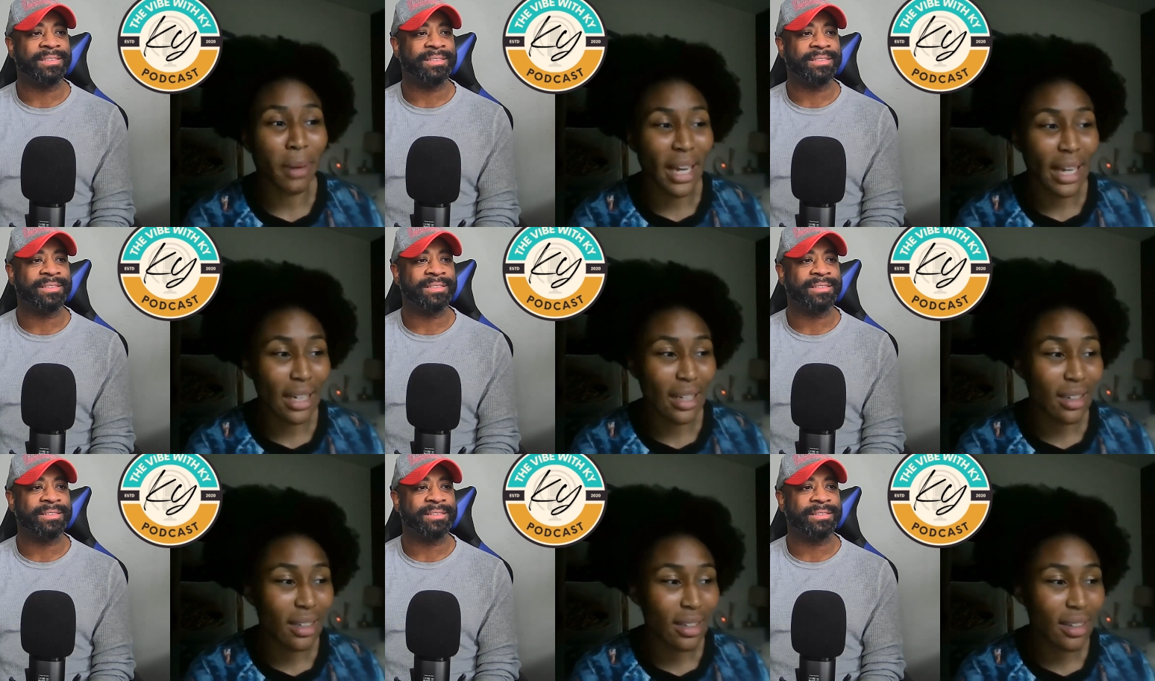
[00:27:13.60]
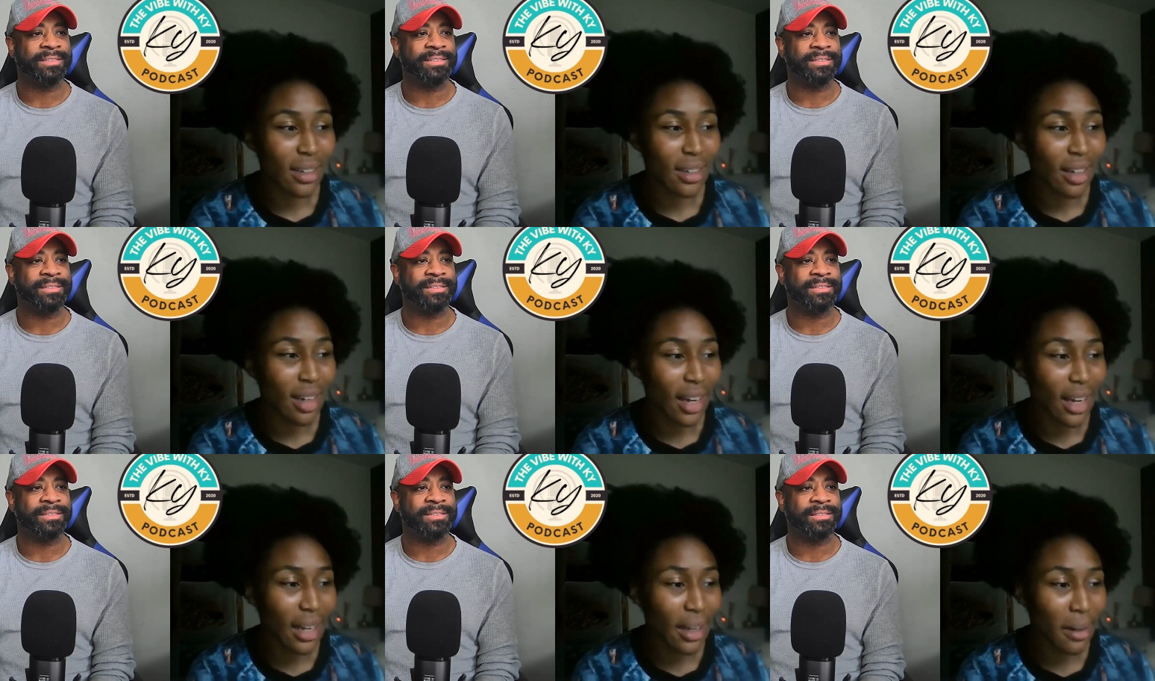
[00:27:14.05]
Speaker 1: bag.
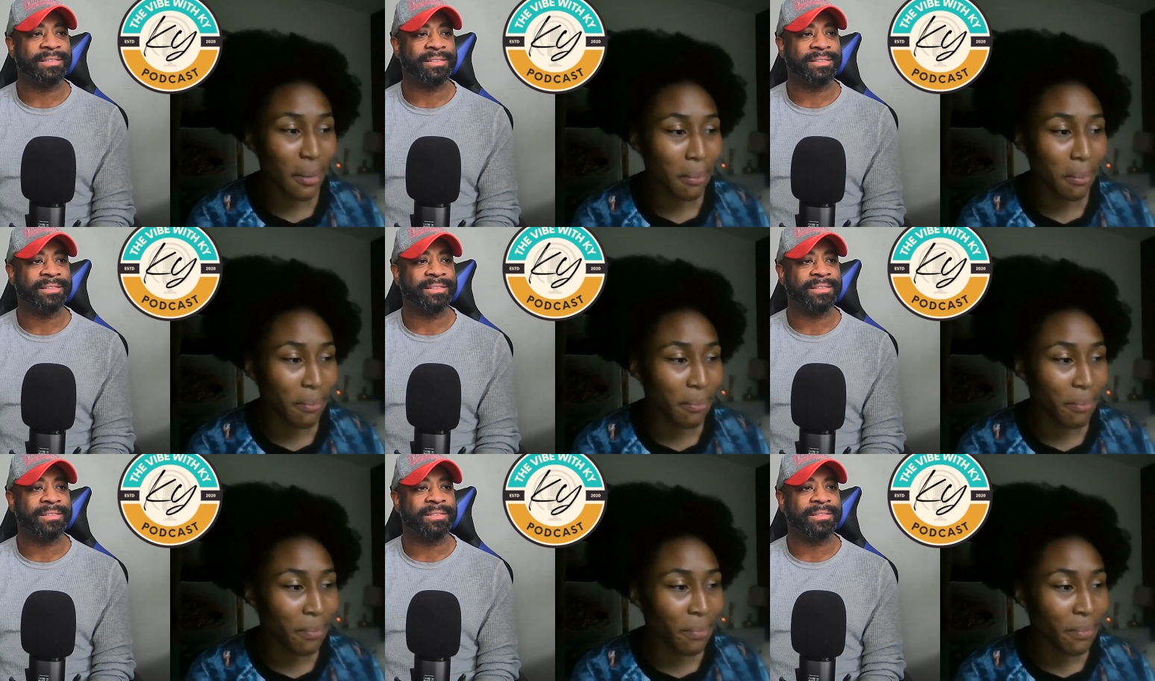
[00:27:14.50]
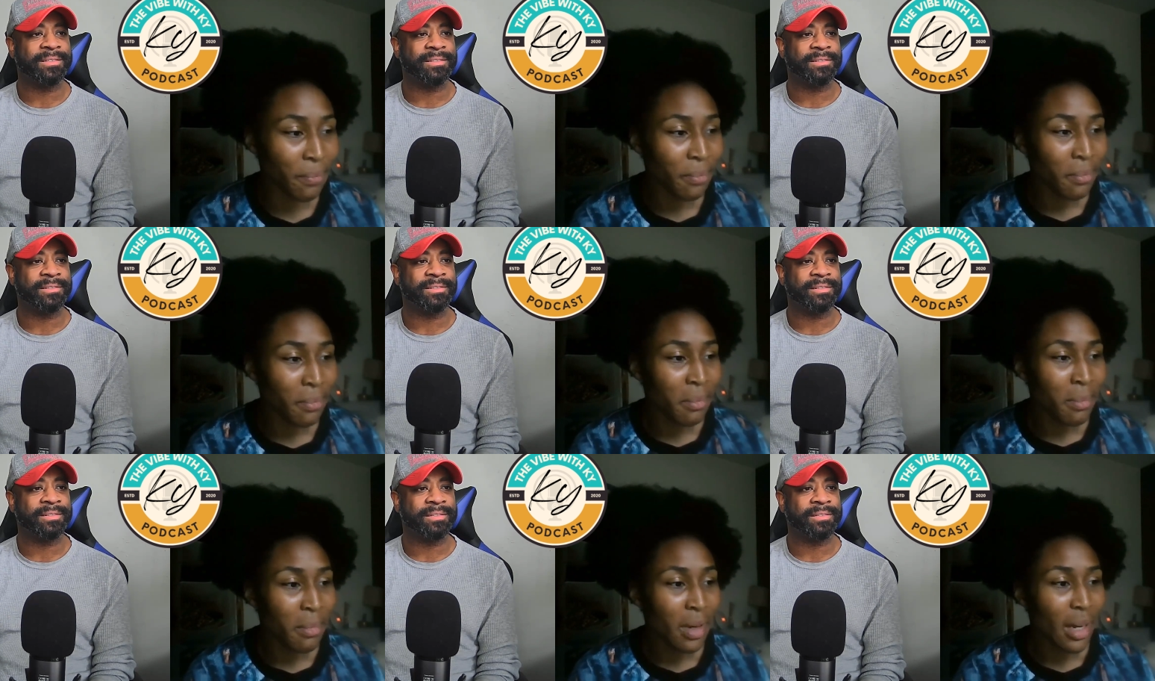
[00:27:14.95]
Um,
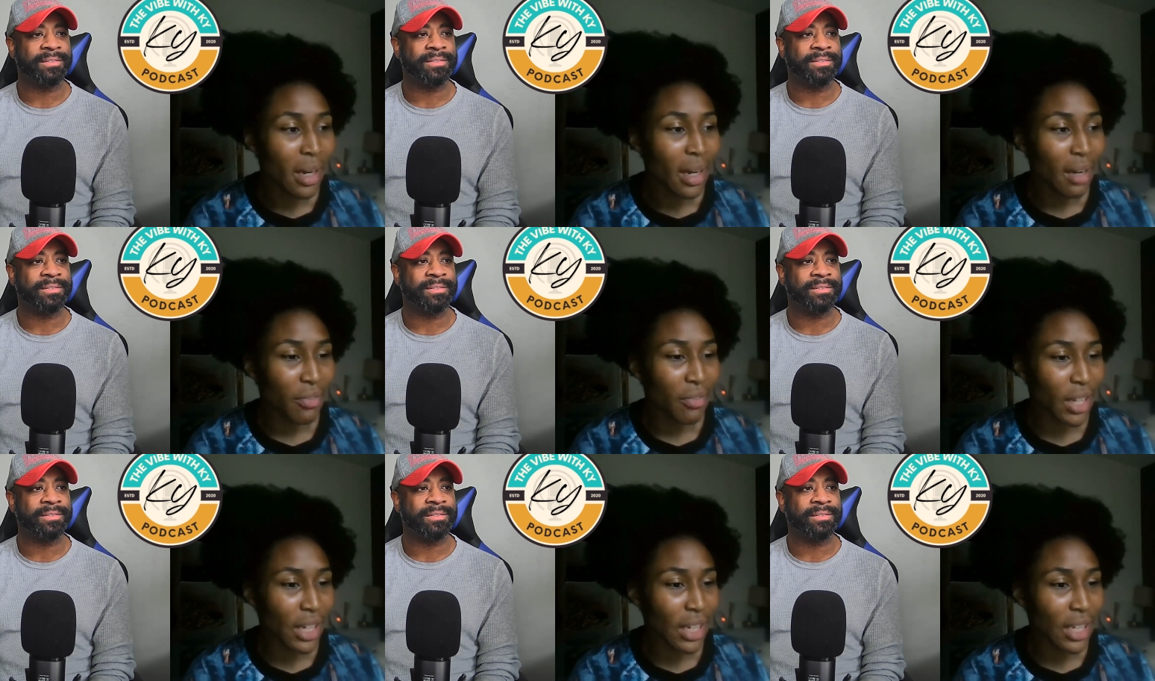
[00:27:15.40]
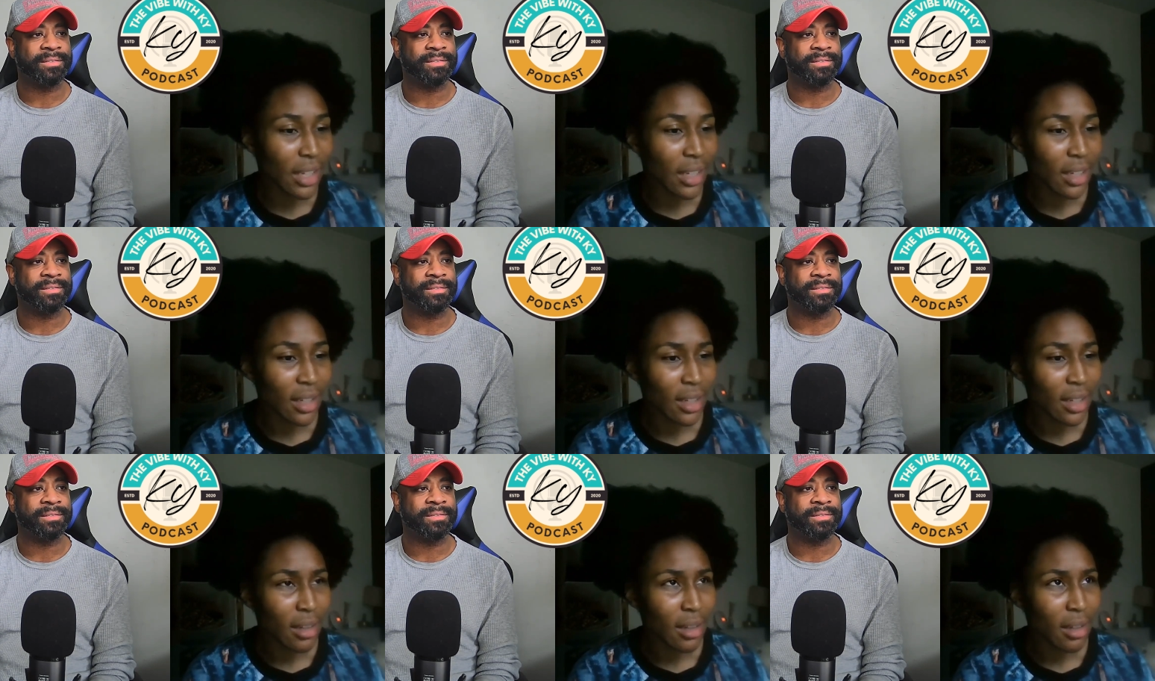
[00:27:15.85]
I think,